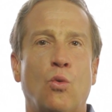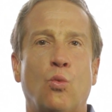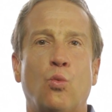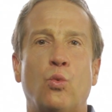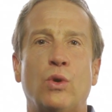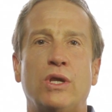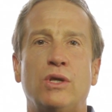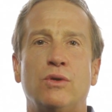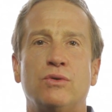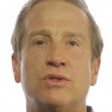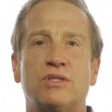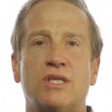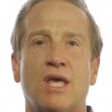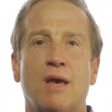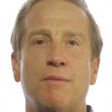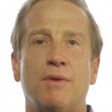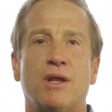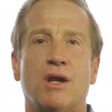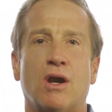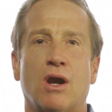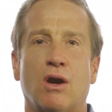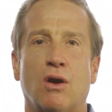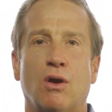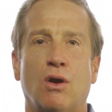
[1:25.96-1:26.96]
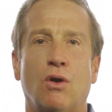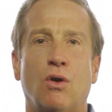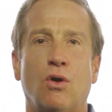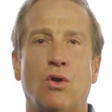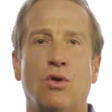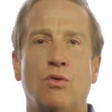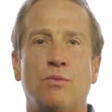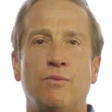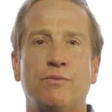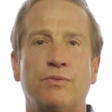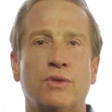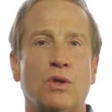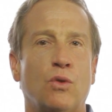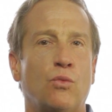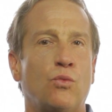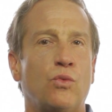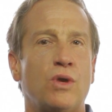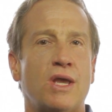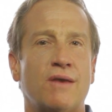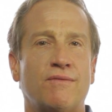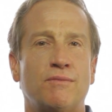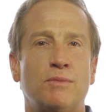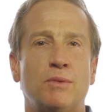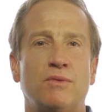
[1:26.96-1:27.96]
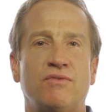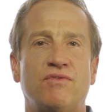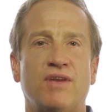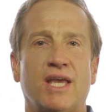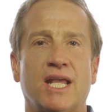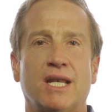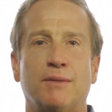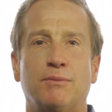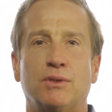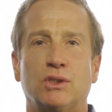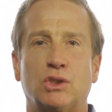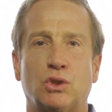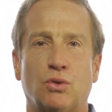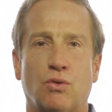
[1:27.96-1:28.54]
We use them in our home. We have them available